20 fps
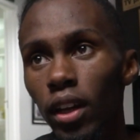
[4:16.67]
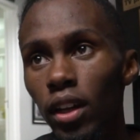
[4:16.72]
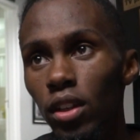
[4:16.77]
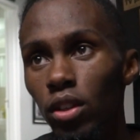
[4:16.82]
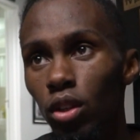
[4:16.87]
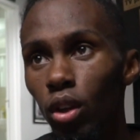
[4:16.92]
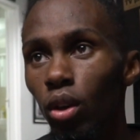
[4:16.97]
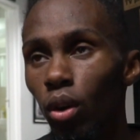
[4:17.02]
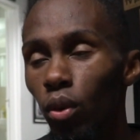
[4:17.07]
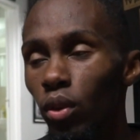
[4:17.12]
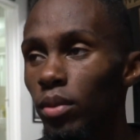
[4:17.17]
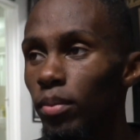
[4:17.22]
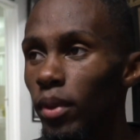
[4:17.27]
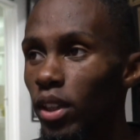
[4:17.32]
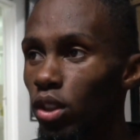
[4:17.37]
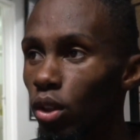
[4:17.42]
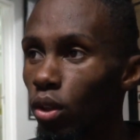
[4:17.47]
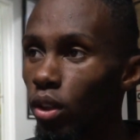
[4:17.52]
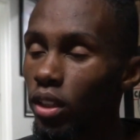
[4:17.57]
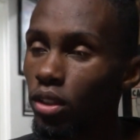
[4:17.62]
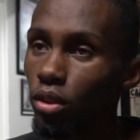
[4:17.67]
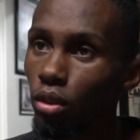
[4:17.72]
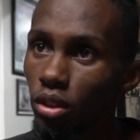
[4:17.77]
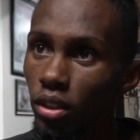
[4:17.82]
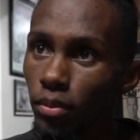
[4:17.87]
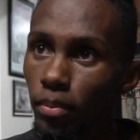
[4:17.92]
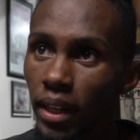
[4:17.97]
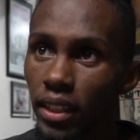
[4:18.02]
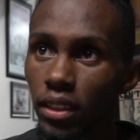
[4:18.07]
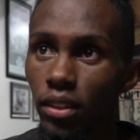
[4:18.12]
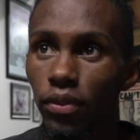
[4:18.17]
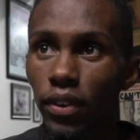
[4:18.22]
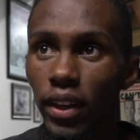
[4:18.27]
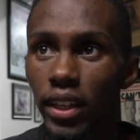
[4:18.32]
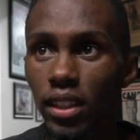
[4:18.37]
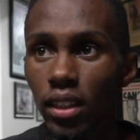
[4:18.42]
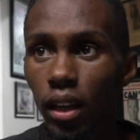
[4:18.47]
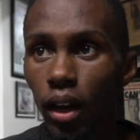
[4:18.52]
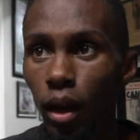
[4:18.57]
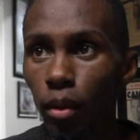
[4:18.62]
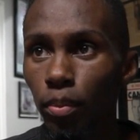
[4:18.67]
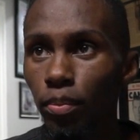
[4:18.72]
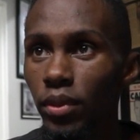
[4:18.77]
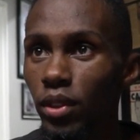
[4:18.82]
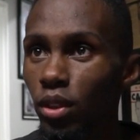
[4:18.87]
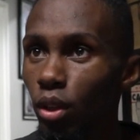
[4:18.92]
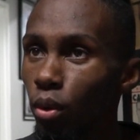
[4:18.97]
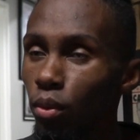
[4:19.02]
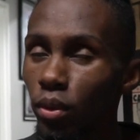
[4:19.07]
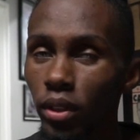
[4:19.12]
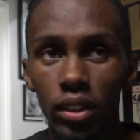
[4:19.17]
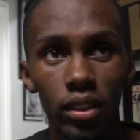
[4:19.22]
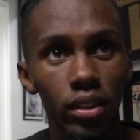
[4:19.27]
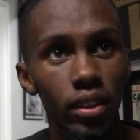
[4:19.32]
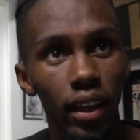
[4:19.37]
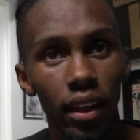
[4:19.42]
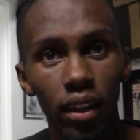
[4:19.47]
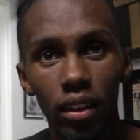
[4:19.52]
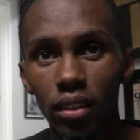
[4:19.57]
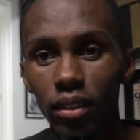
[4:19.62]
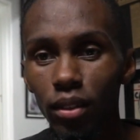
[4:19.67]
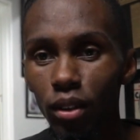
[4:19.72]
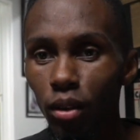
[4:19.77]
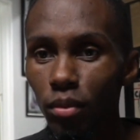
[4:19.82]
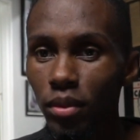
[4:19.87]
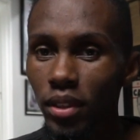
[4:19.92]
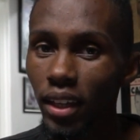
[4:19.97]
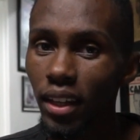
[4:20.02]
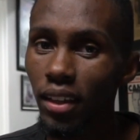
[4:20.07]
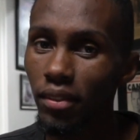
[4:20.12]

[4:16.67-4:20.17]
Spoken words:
So you always make sure that my defense are up, it's always there, you know what I'm saying?